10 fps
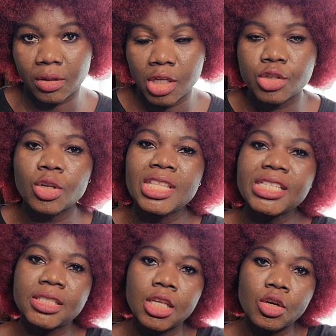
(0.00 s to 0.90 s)
So this
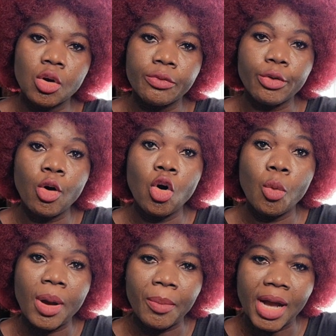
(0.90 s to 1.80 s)
thing of, oh,
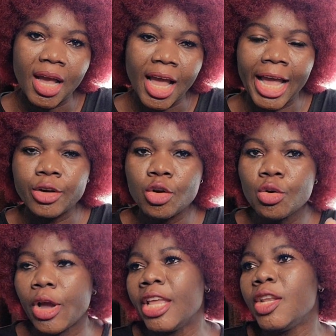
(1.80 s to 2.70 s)
mama, I don't know
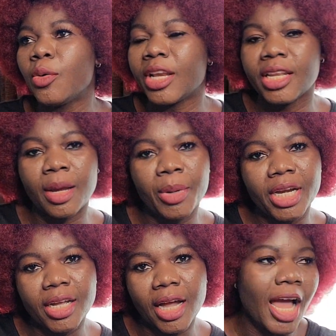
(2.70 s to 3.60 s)
anyone in America.